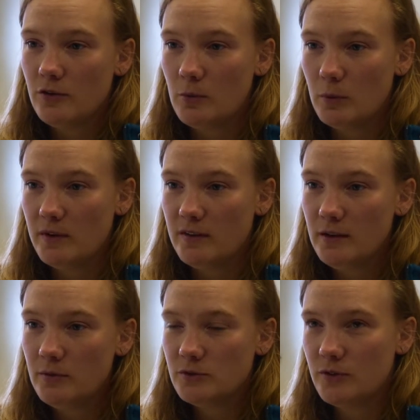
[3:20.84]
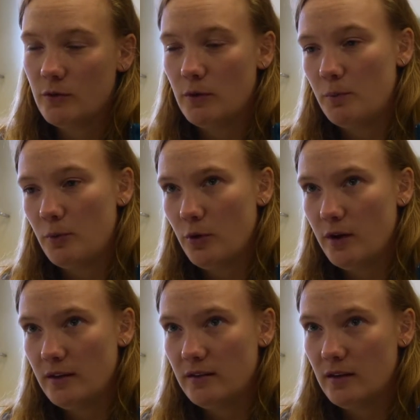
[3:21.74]
So what we did was we
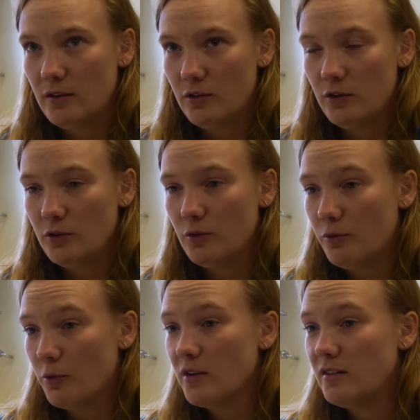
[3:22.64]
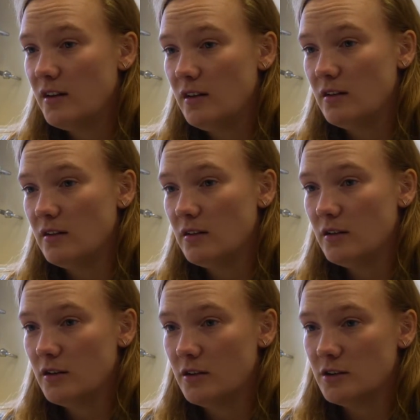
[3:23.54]
deployed in total 14
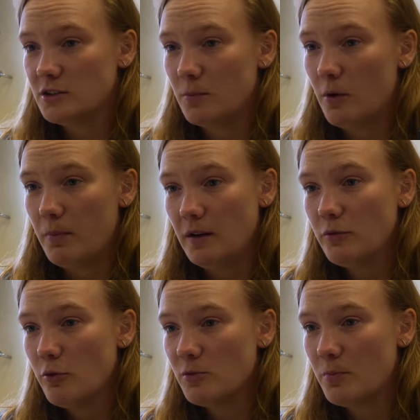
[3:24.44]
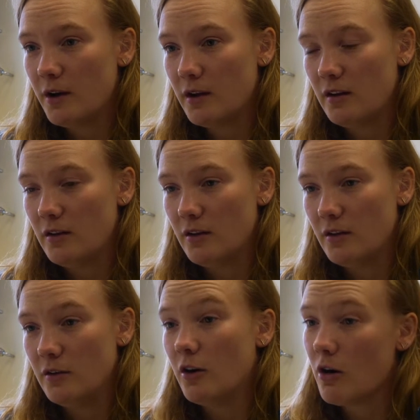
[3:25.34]
small platforms by
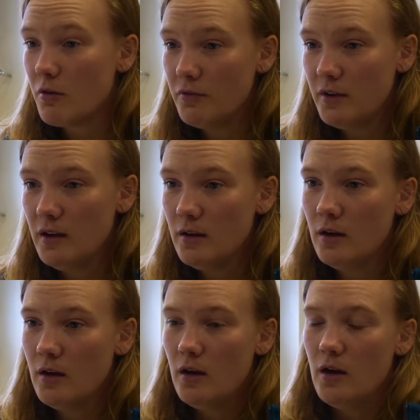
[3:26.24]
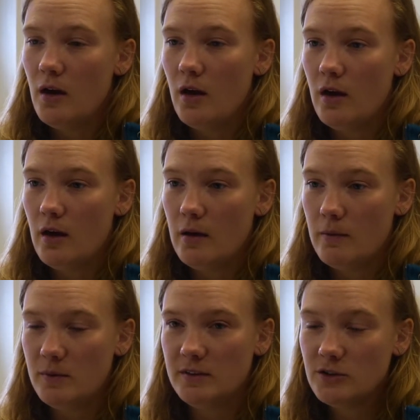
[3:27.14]
the RV. And we